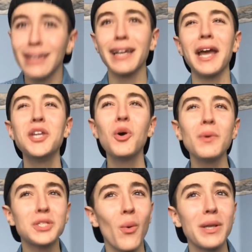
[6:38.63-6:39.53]
like I knew it
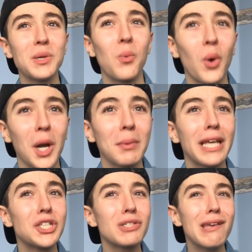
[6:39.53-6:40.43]
was going to work, but
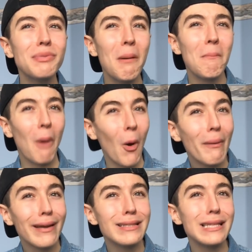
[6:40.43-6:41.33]
like just in the
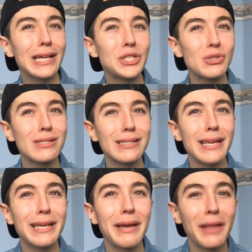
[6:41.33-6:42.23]
moment, like just
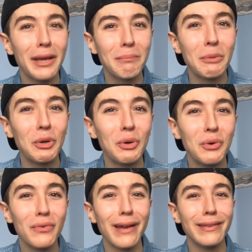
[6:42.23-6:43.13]
seeing it like
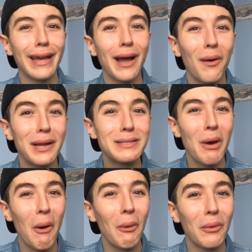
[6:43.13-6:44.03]
move and like on its
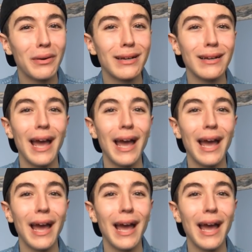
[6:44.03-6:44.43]
own.